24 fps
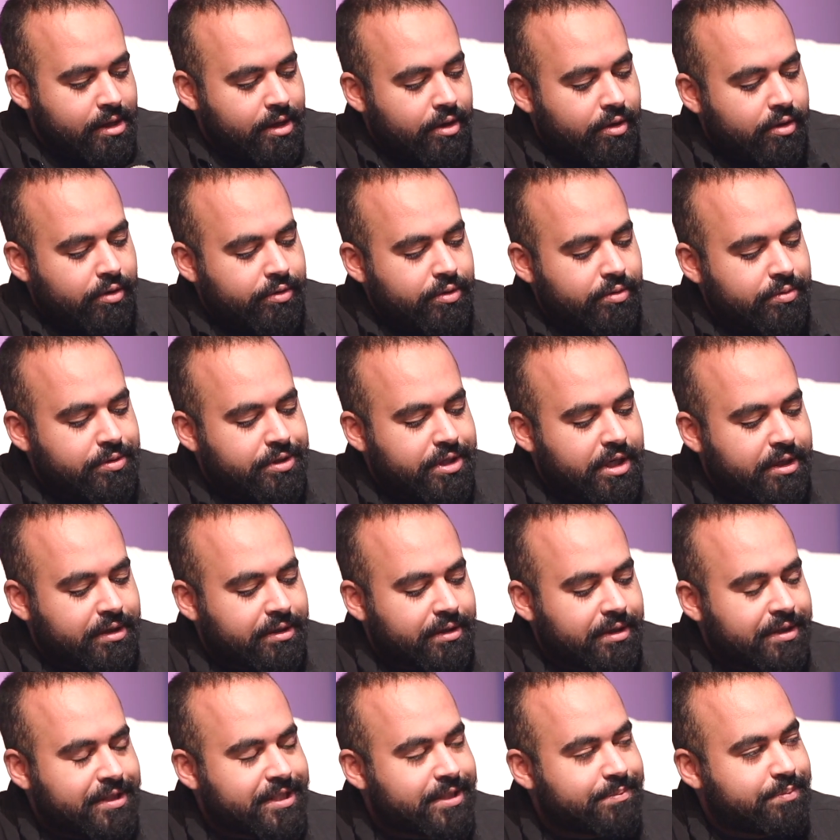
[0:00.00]
Could you share
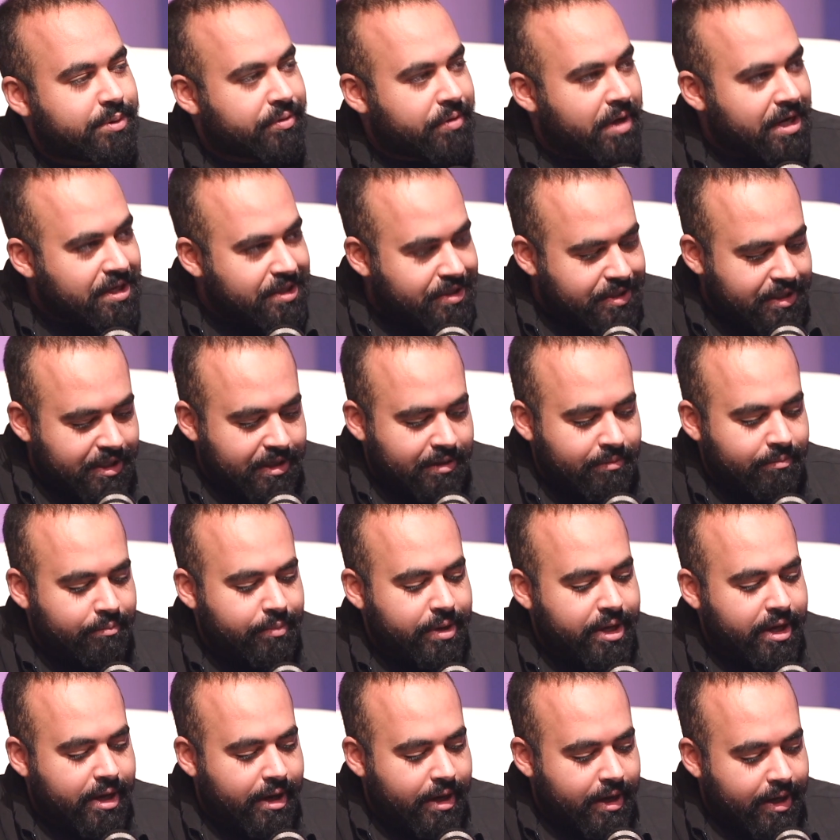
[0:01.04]
inspiration
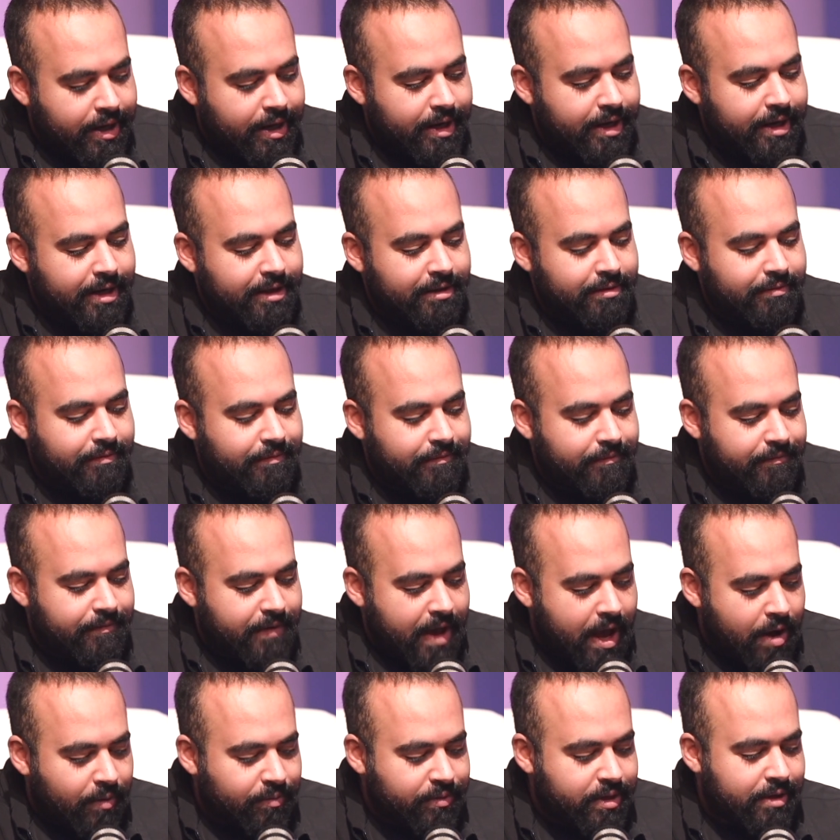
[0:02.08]
behind
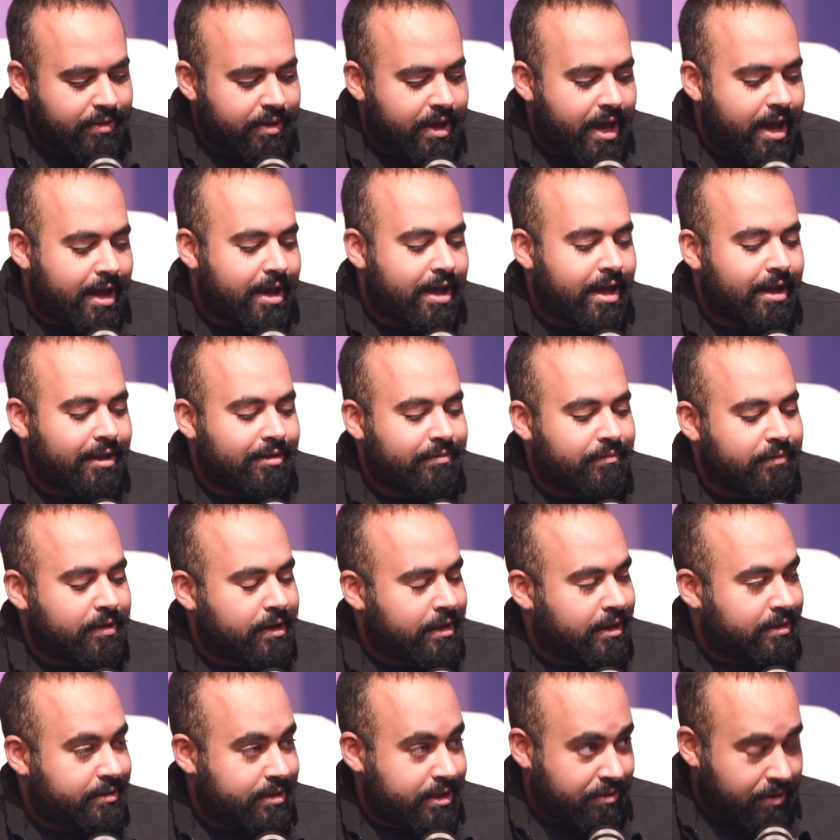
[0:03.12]
founding the Hayat
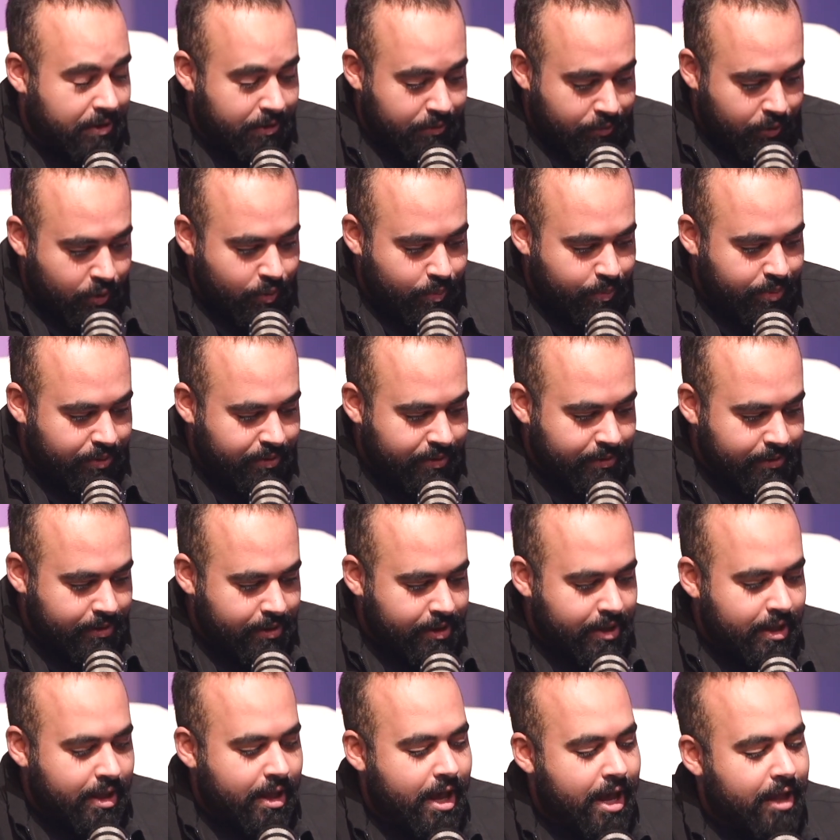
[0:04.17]
volunteering group,
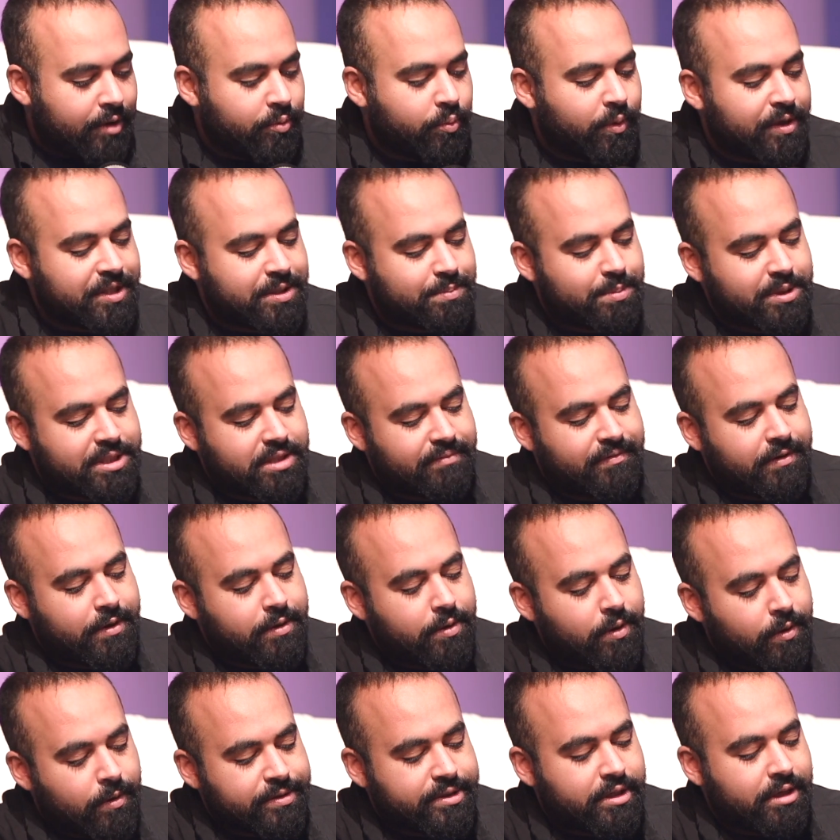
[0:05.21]
and what specific
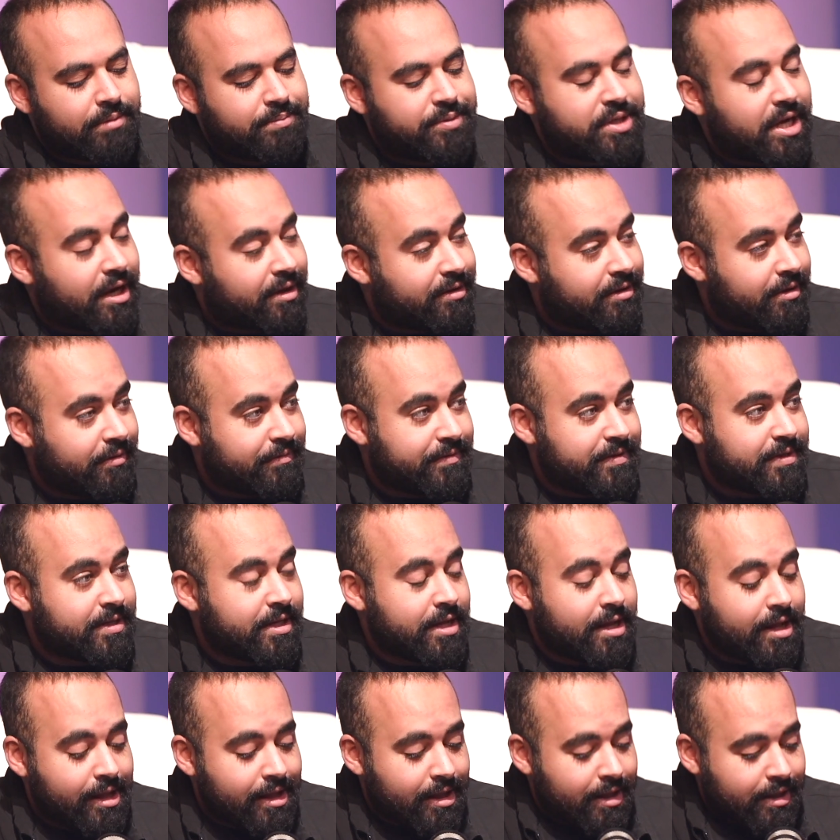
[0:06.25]
goals and objectives
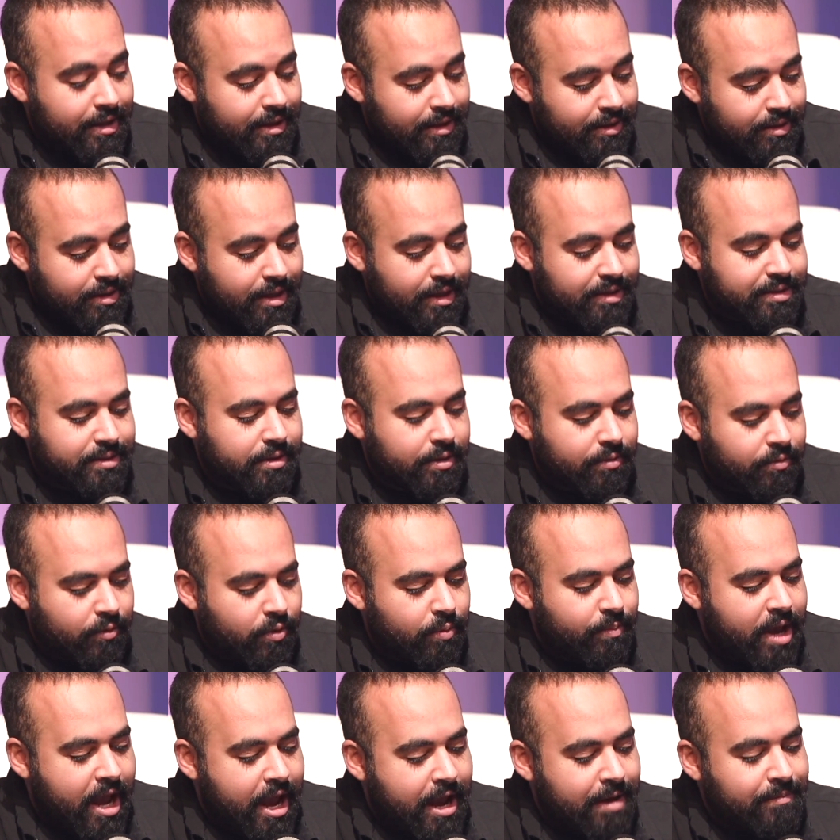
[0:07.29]
does the
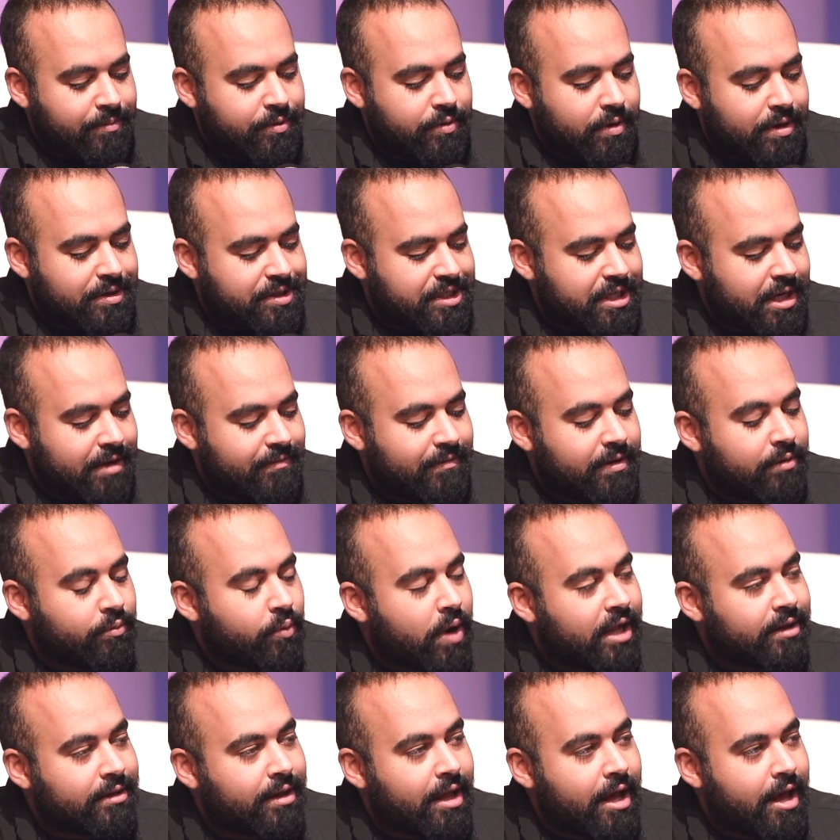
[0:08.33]
group aim to achieve in
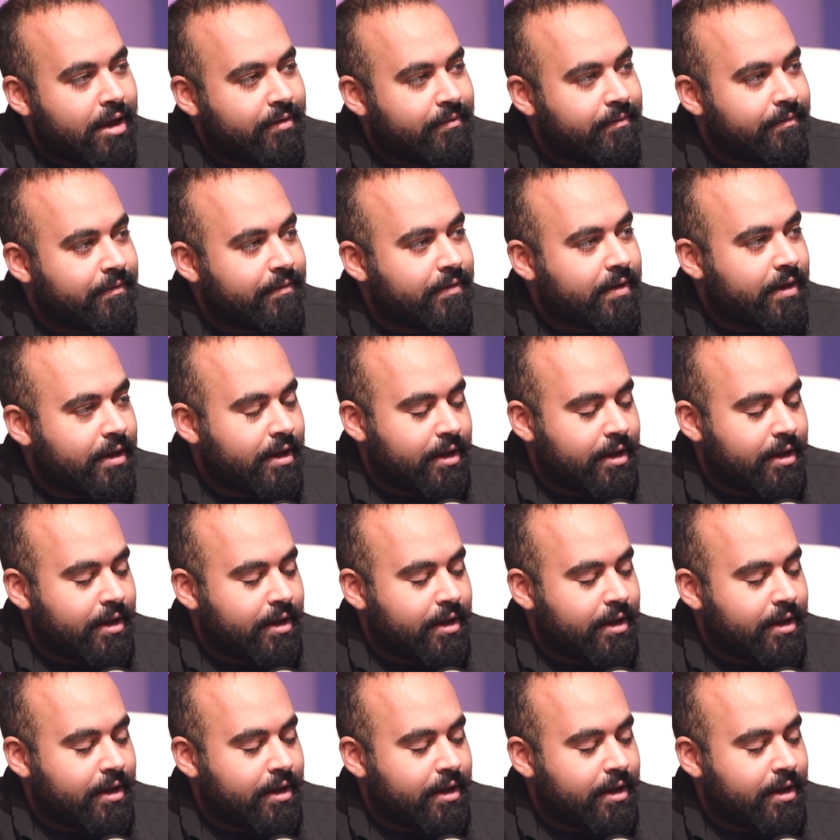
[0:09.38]
wildlife